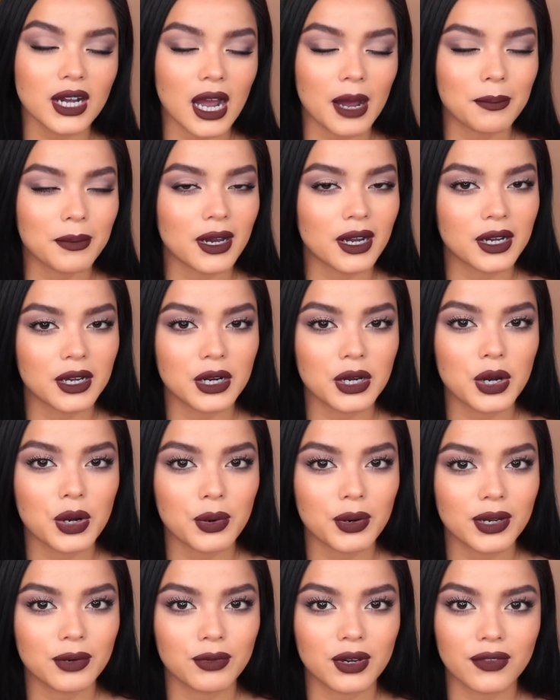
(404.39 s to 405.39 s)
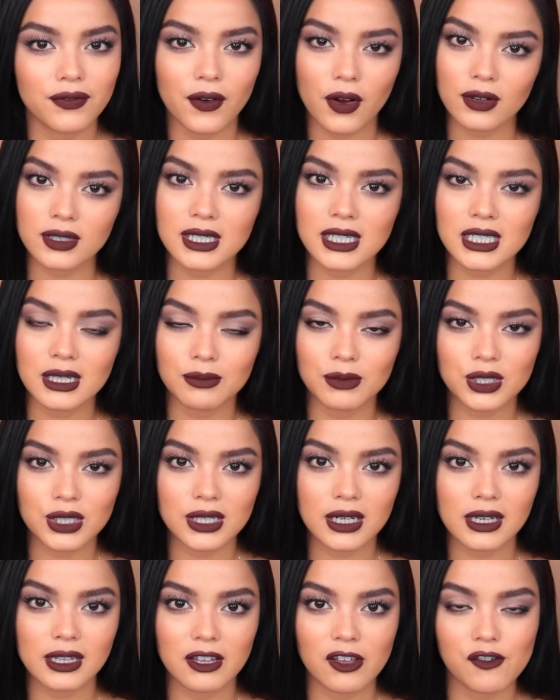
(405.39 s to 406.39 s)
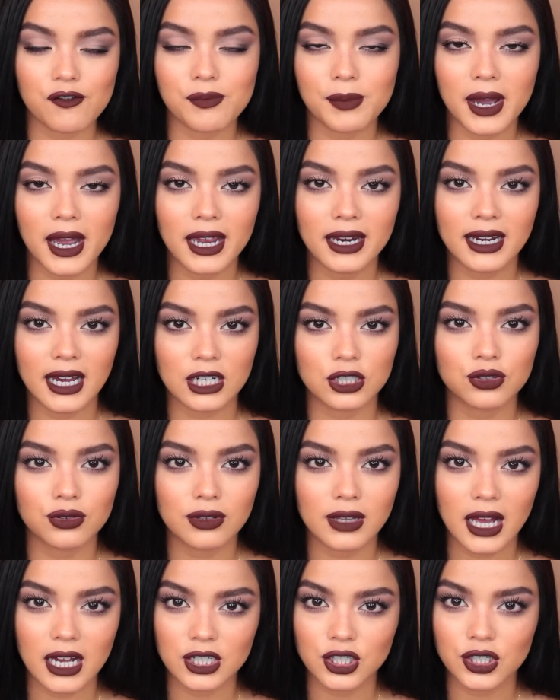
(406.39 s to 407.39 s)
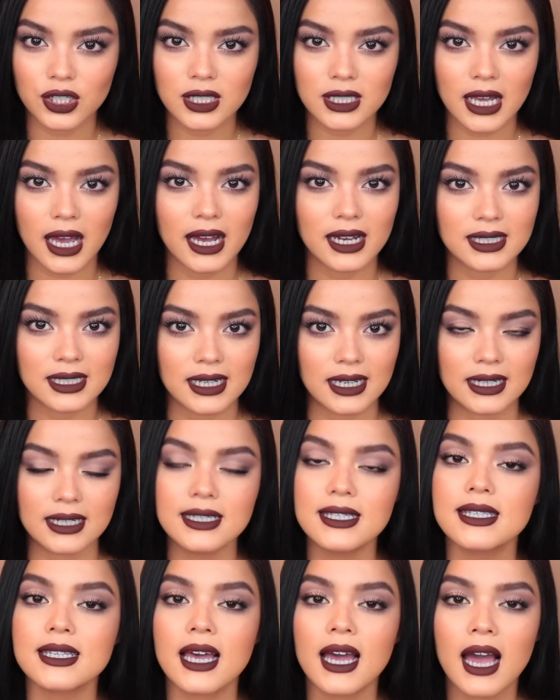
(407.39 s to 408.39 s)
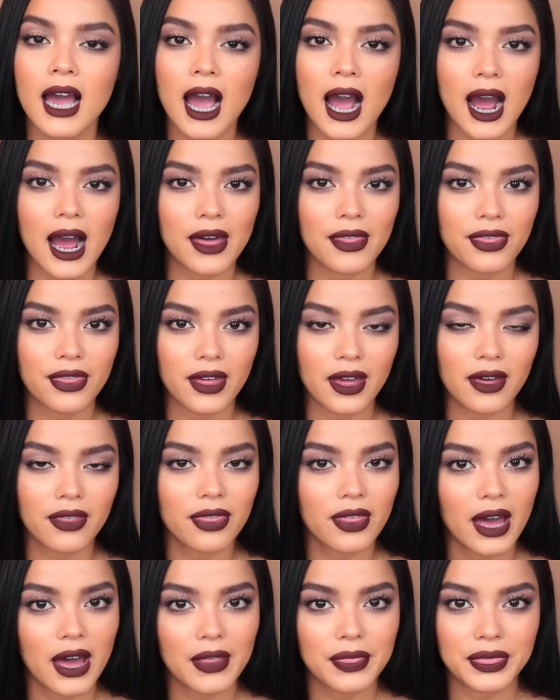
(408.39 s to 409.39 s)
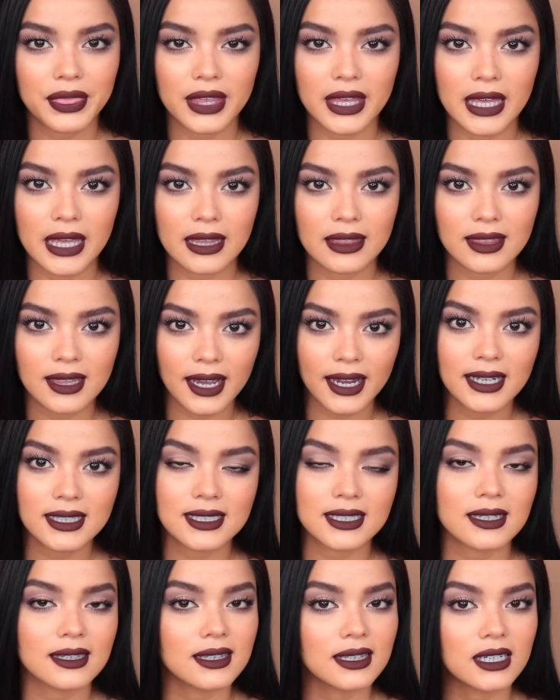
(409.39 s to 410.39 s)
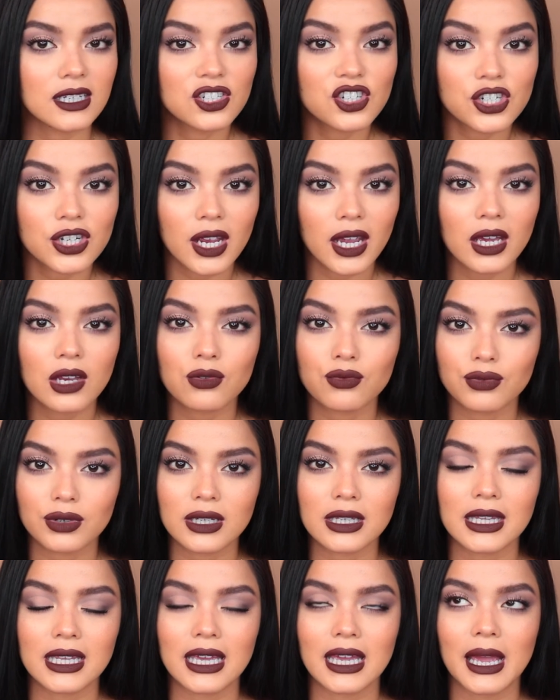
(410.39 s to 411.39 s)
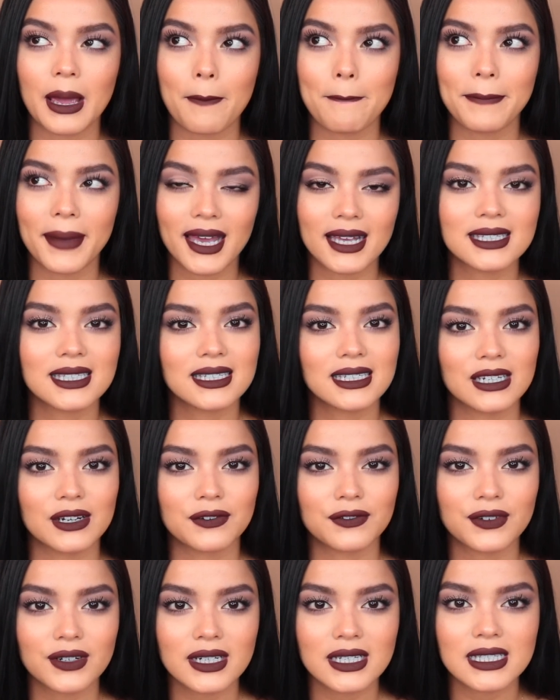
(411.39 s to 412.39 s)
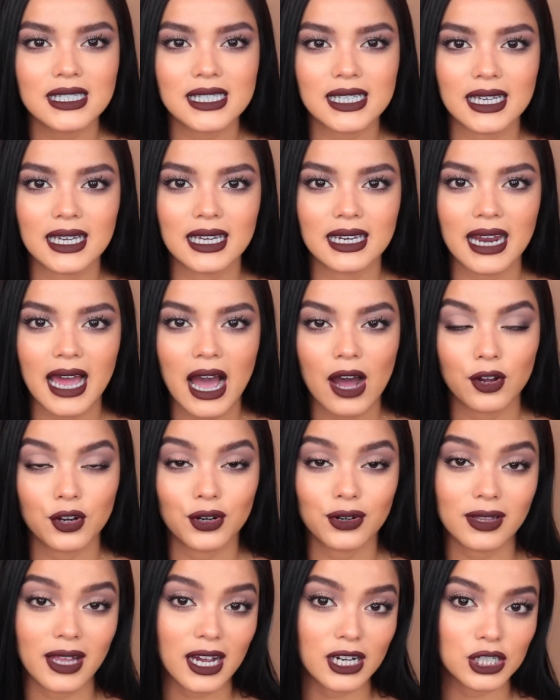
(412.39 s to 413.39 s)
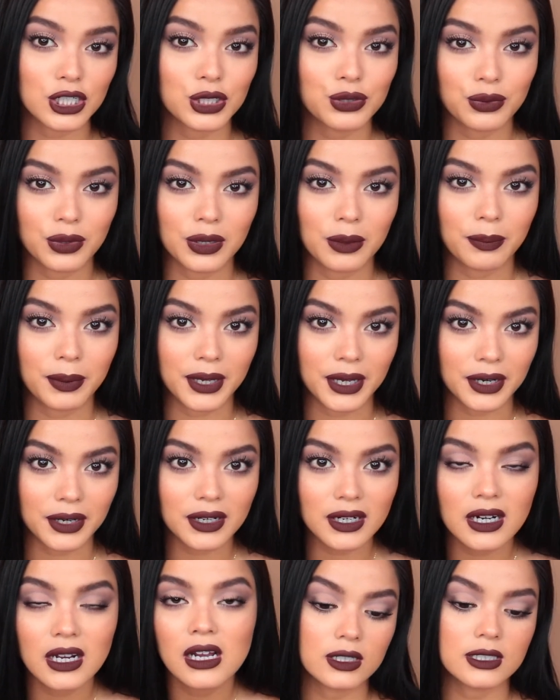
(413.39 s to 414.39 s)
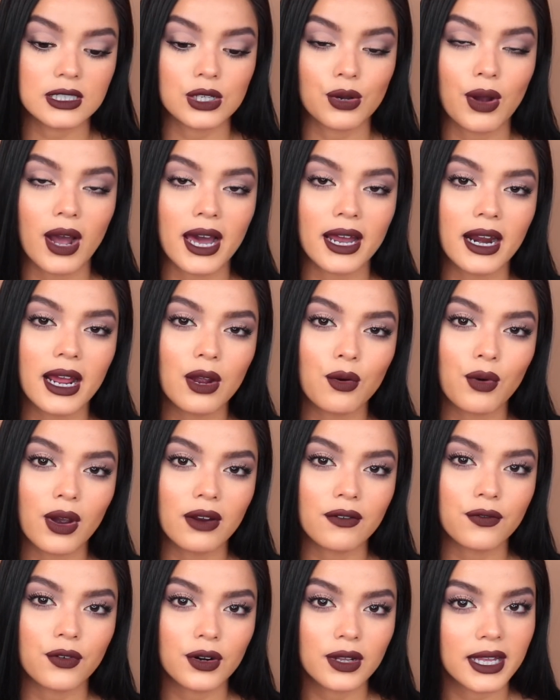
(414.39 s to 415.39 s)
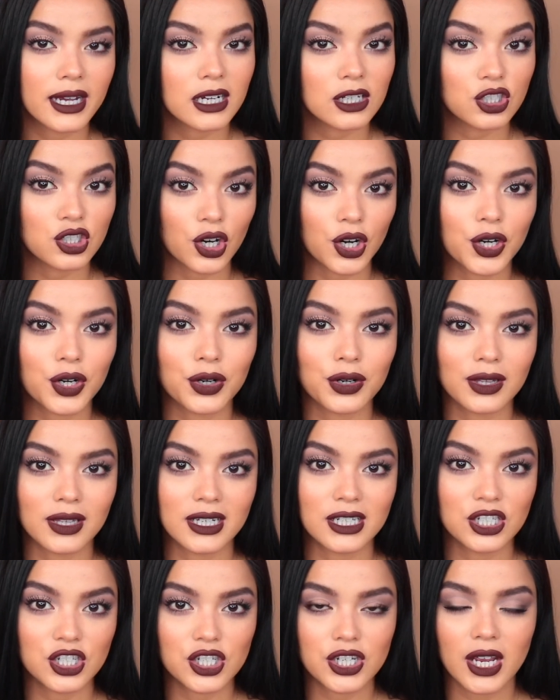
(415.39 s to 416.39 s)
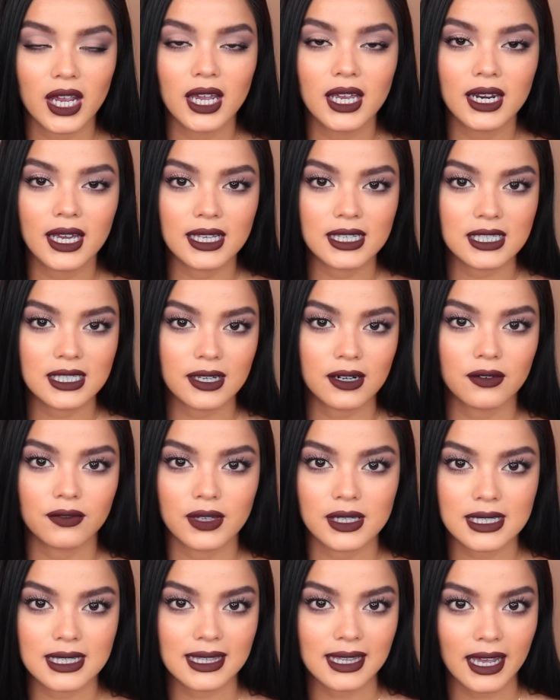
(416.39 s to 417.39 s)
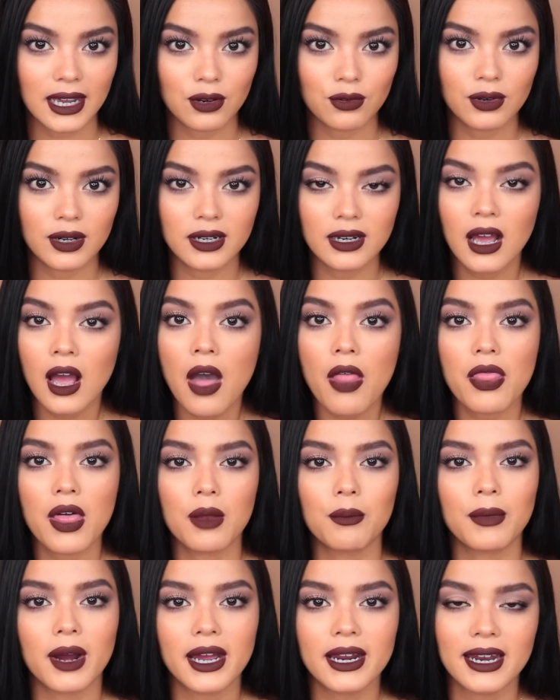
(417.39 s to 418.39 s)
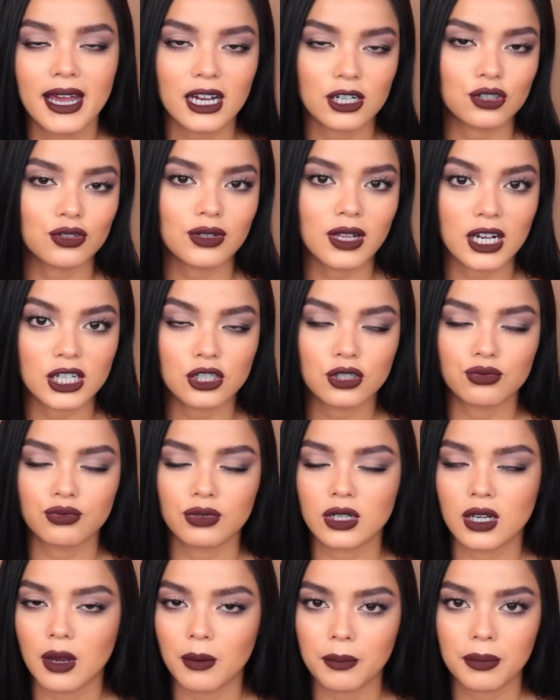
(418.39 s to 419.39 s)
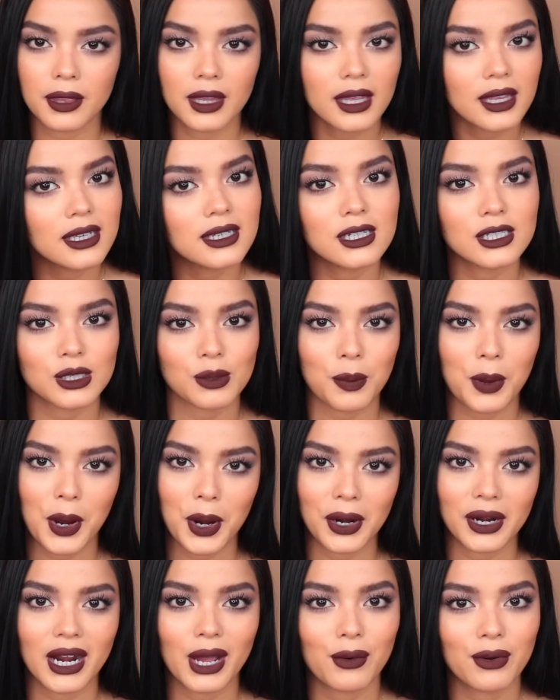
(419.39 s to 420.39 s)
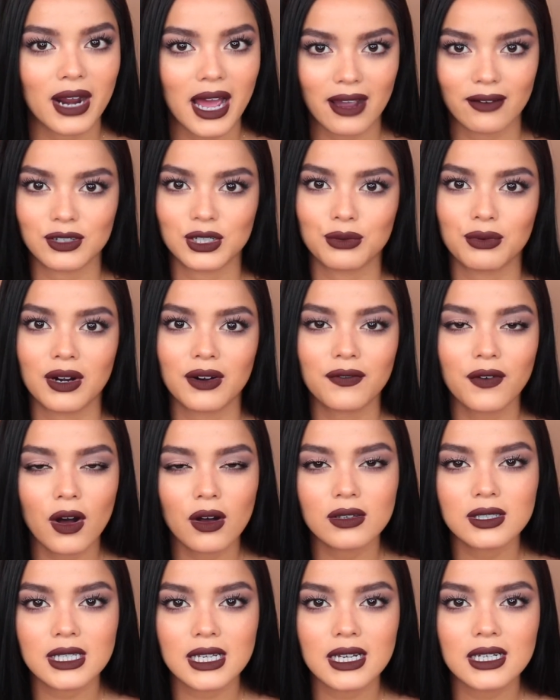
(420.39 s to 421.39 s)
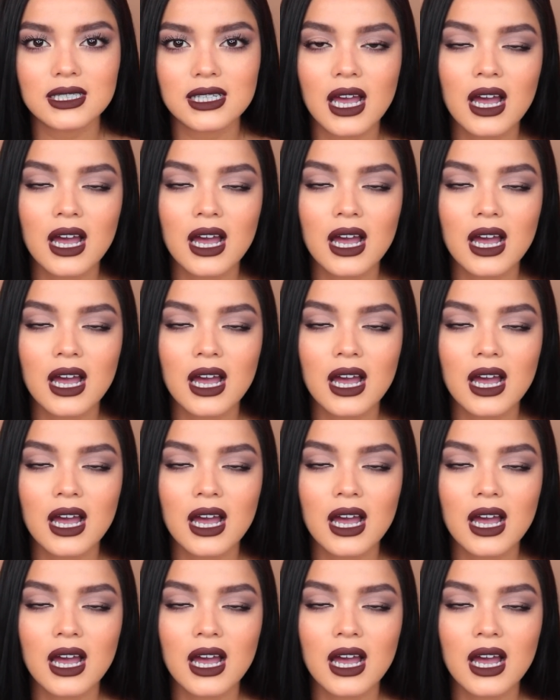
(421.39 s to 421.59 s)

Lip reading: I'm not going to go in with falsies, I'm just going to leave my natural lashes as is. I think that the light lid shade really makes a difference in how your lashes will appear. So had I went for like a darker lid shade instead of this light one, then my natural lashes would completely disappear and I would have to wear falsies.